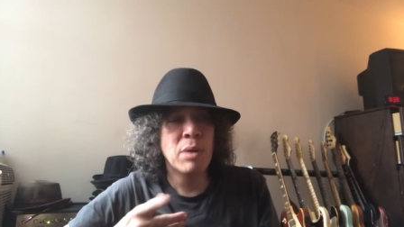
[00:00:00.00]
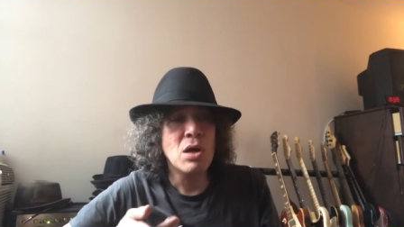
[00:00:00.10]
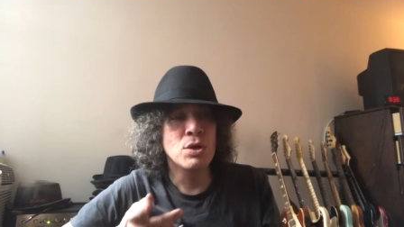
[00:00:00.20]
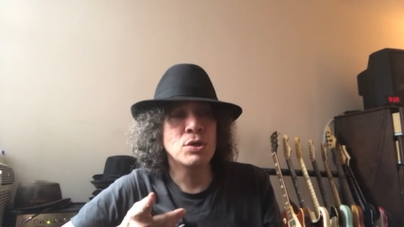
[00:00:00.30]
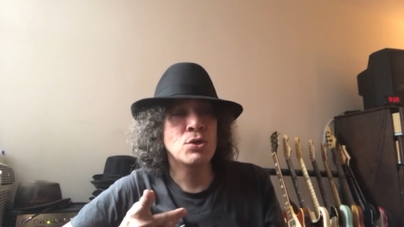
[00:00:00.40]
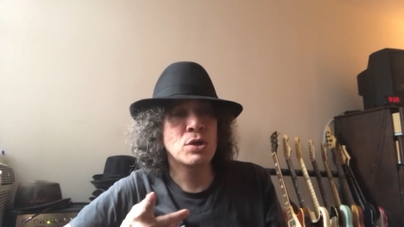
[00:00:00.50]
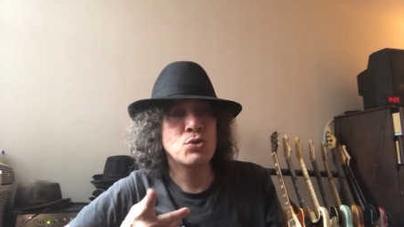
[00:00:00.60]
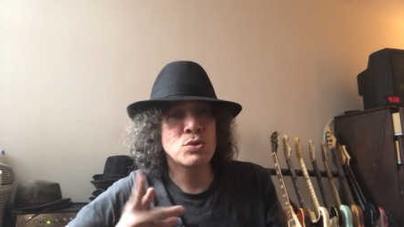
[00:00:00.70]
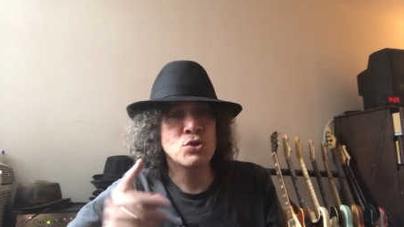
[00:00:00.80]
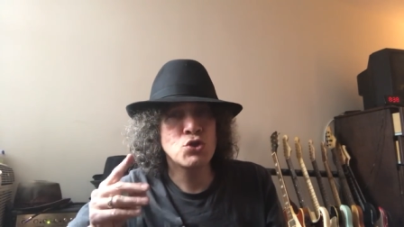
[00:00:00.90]
But you can
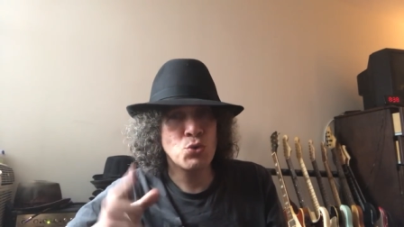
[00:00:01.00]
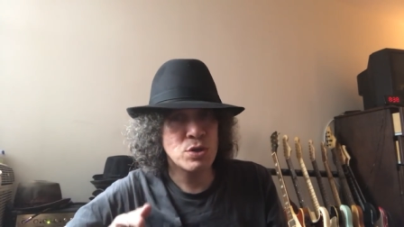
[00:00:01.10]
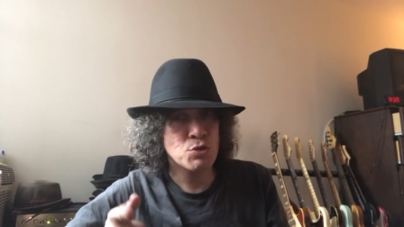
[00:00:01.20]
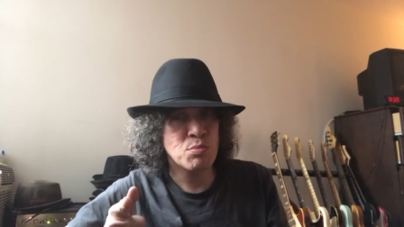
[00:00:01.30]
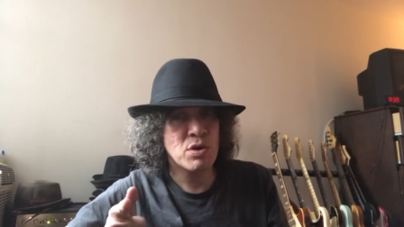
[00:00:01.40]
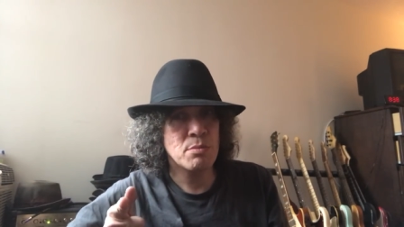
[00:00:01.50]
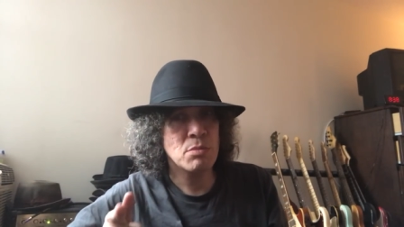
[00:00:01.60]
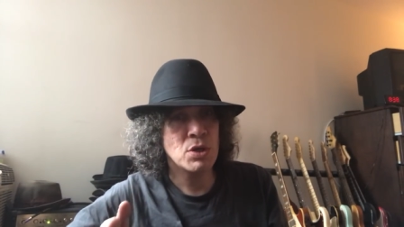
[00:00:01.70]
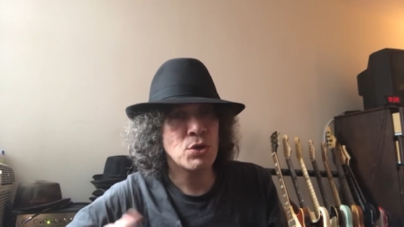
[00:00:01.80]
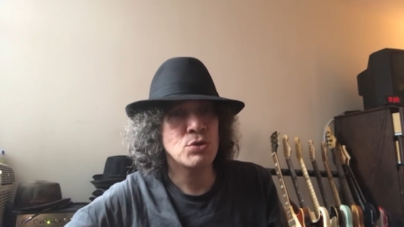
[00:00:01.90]
do a 2 inch
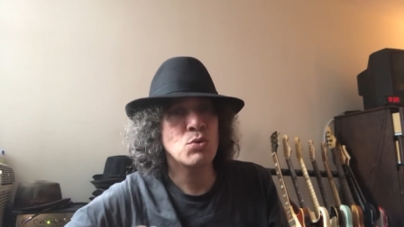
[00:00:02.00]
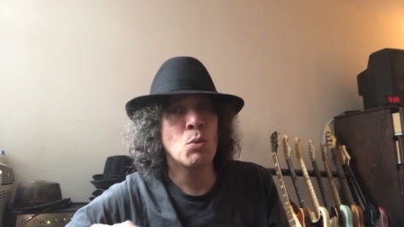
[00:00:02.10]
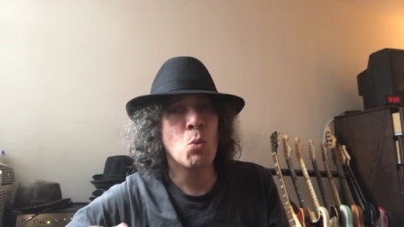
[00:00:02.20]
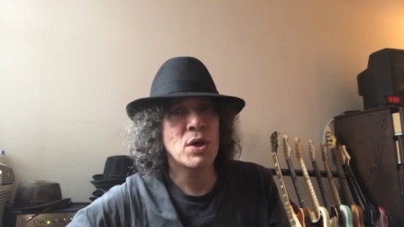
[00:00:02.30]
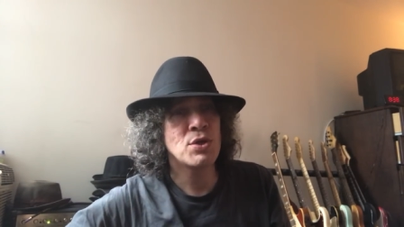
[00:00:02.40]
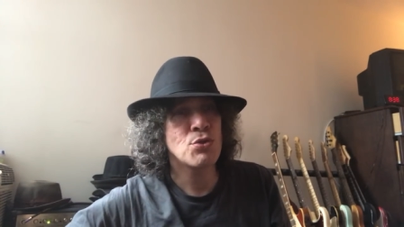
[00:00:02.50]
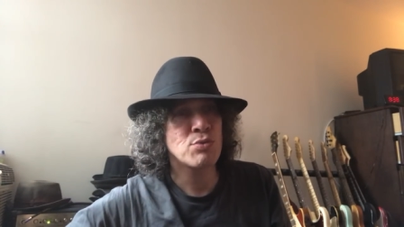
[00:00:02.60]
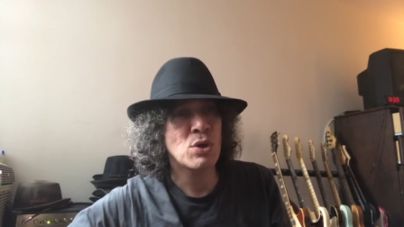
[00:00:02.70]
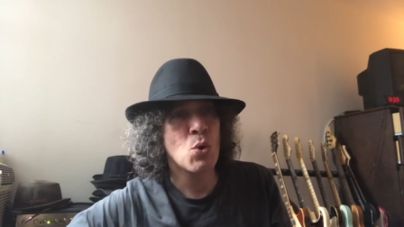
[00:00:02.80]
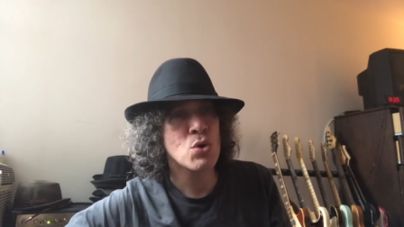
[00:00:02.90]
brim. You could do a 1
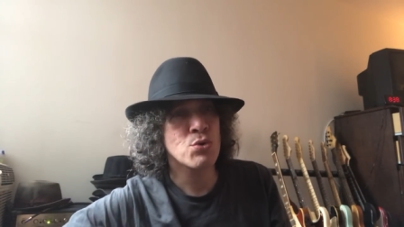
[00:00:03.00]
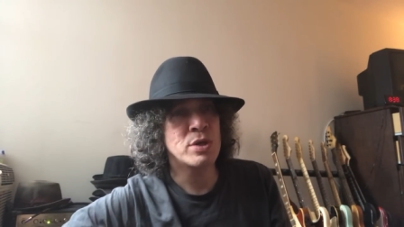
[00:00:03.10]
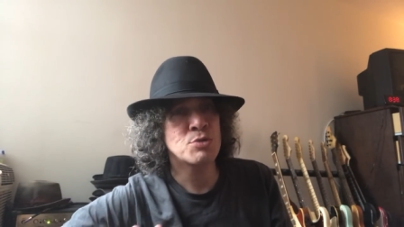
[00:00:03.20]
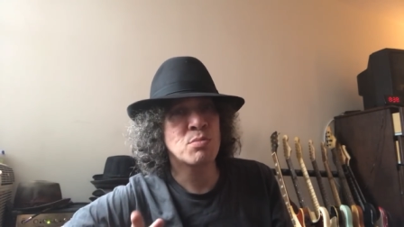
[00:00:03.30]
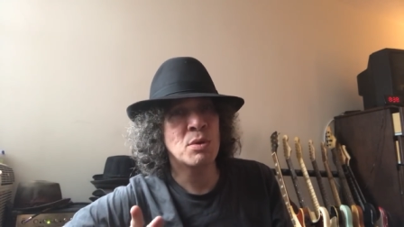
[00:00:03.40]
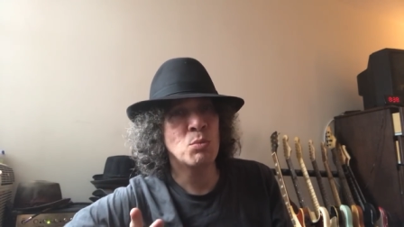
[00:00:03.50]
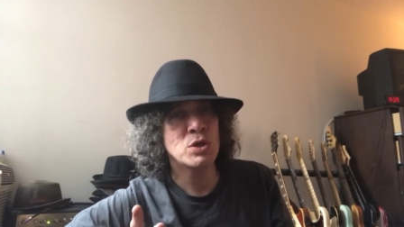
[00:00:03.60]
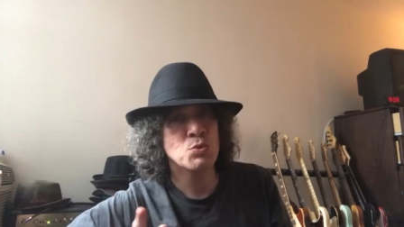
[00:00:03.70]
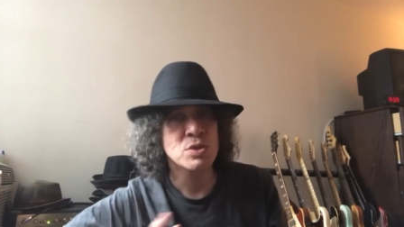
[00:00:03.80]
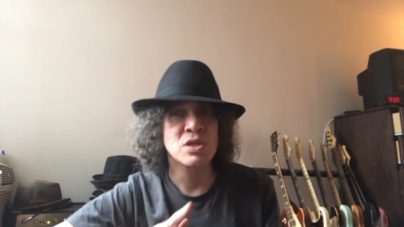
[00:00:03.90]
3/4 inch brim,
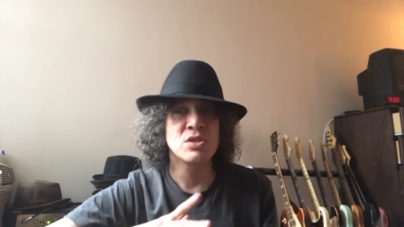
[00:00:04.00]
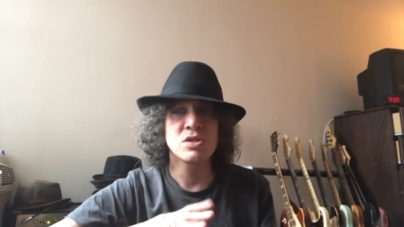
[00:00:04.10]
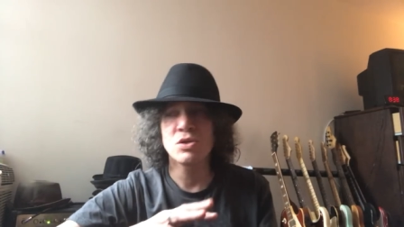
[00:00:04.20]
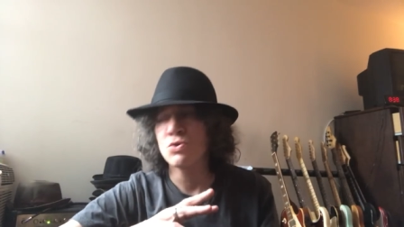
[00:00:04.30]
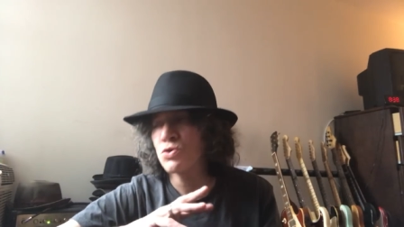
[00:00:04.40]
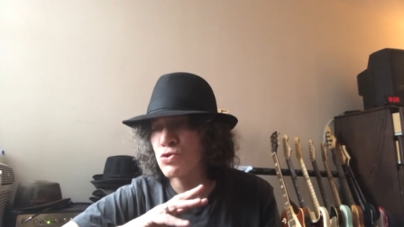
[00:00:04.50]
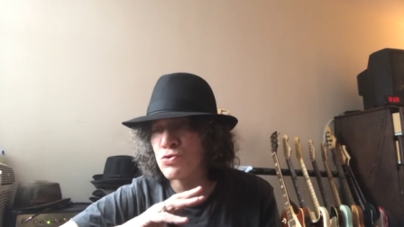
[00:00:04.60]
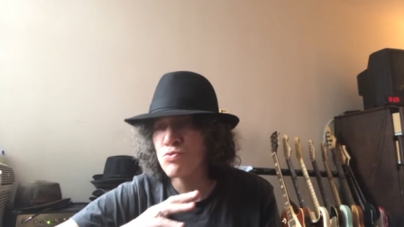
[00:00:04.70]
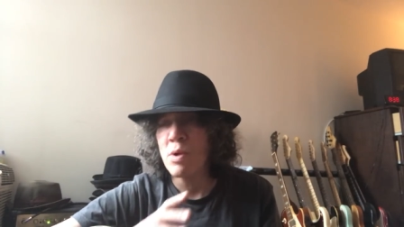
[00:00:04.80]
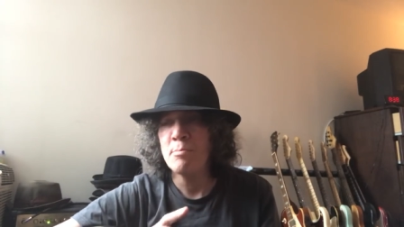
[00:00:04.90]
which was considered
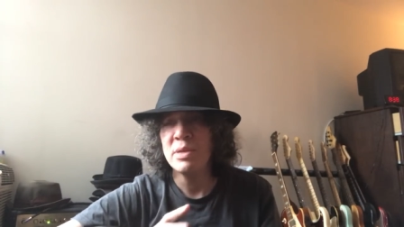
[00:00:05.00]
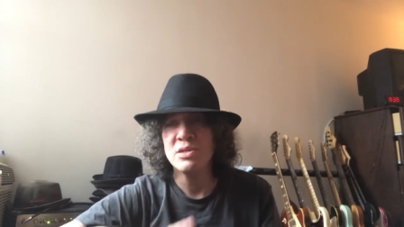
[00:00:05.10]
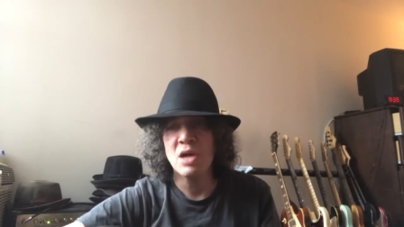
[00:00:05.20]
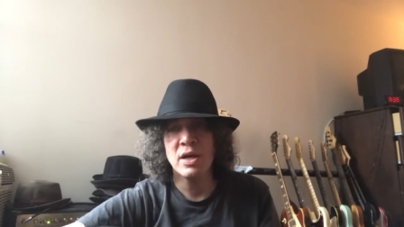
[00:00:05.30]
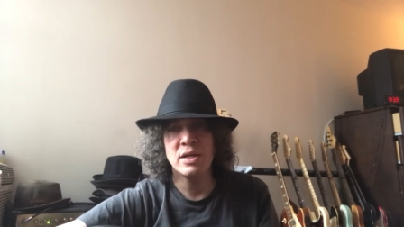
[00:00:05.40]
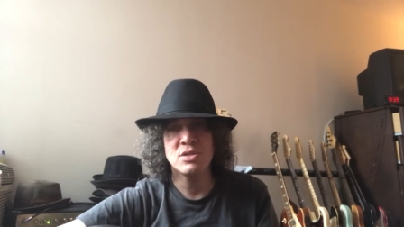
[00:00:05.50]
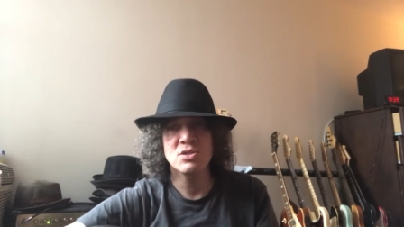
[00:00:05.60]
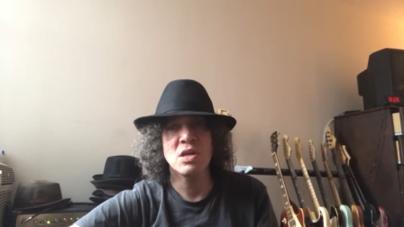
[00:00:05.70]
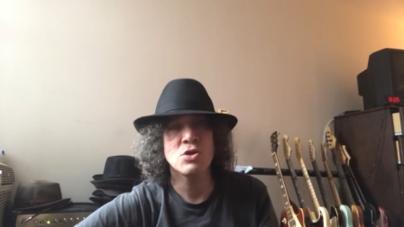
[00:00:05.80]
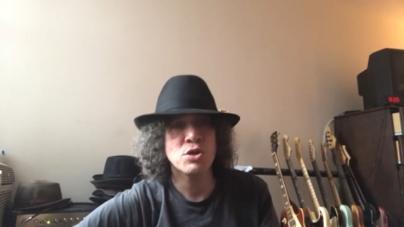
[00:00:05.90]
shrimpy, tiny,
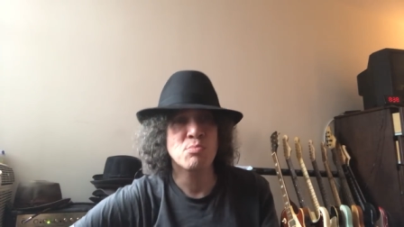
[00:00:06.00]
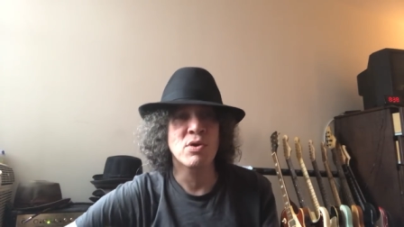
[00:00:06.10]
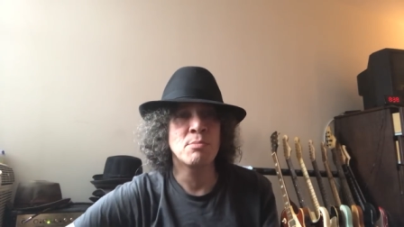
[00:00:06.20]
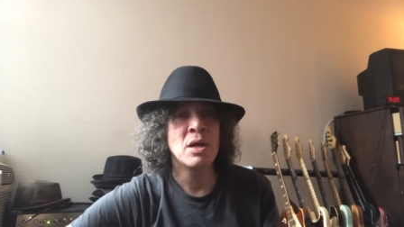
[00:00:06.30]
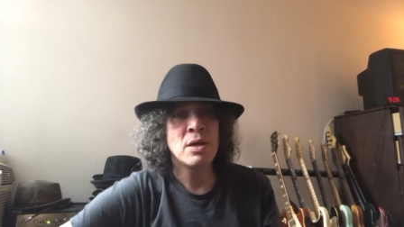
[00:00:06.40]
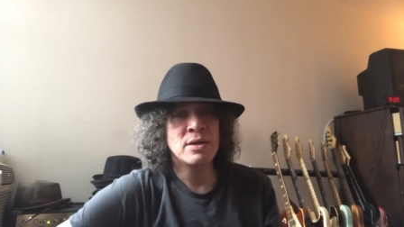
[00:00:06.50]
stingy brim.